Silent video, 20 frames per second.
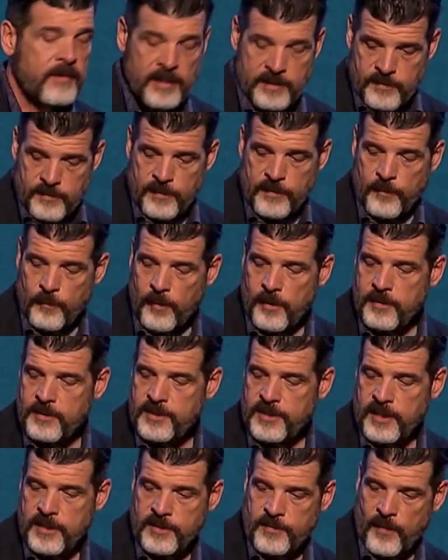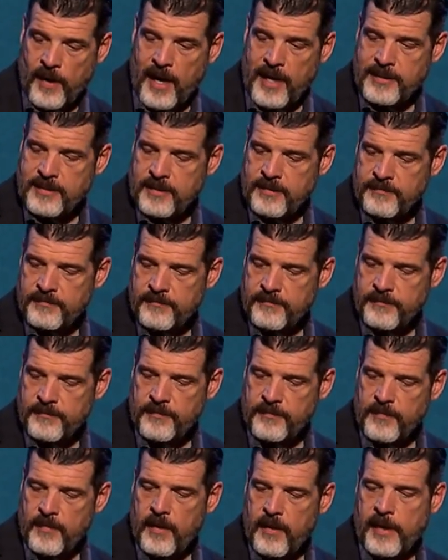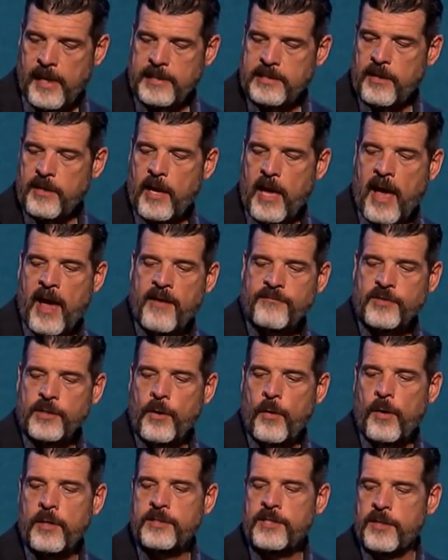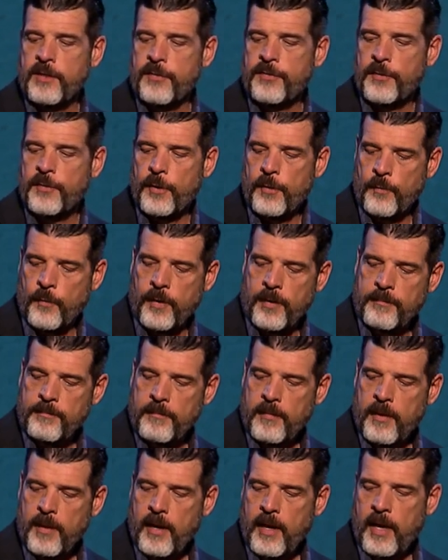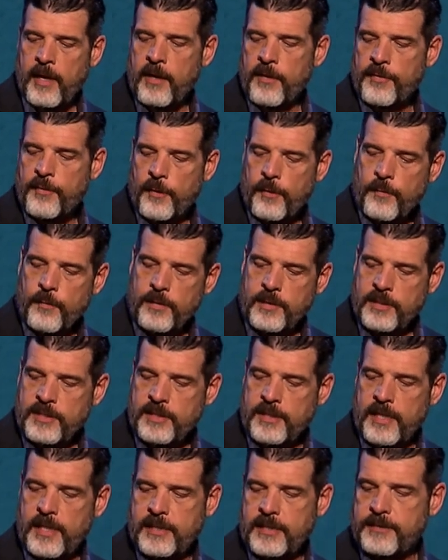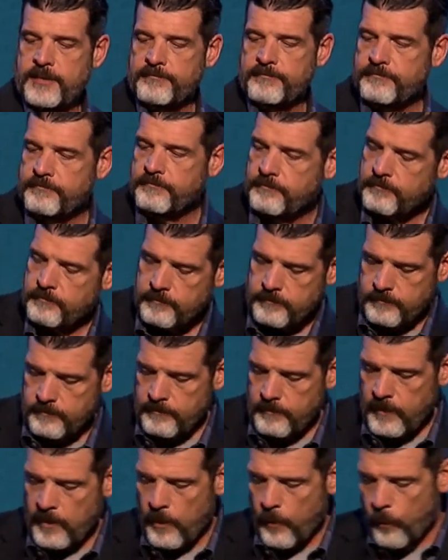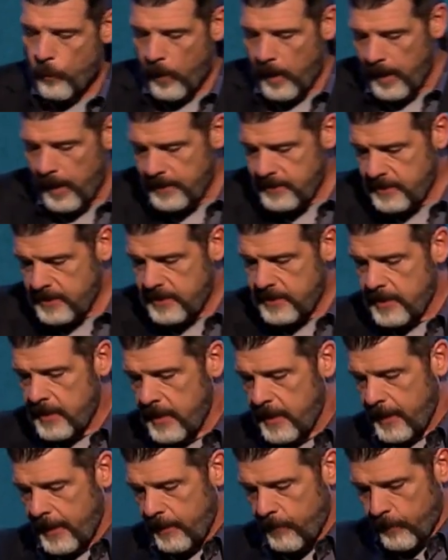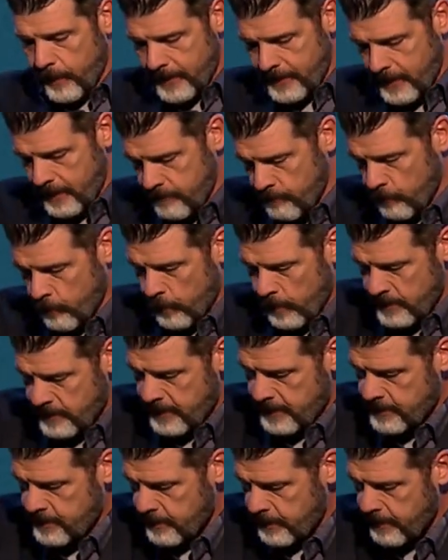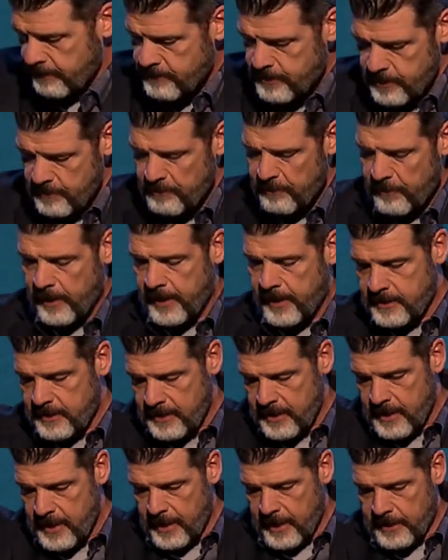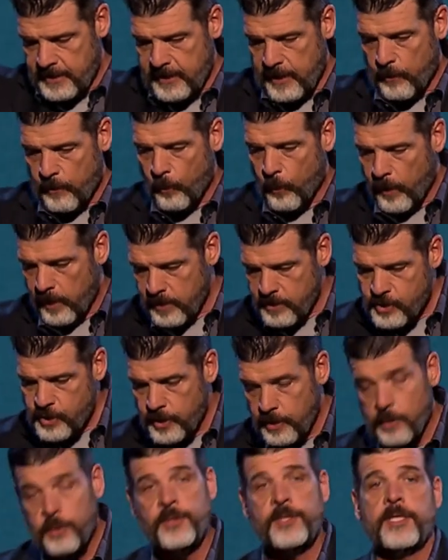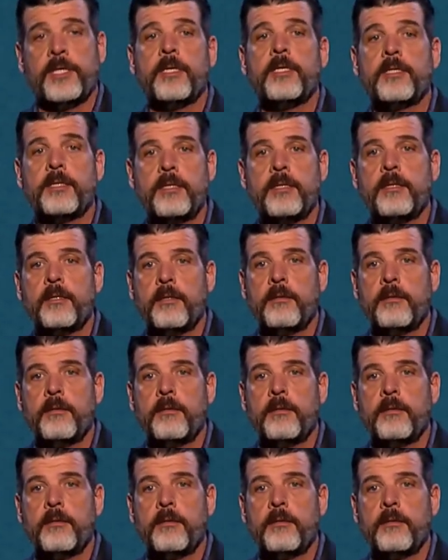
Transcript: That's what the Word says, right? Guys, I have to go on to the third one, and the third one is this. Once he took him to the place and said, where did you lose it?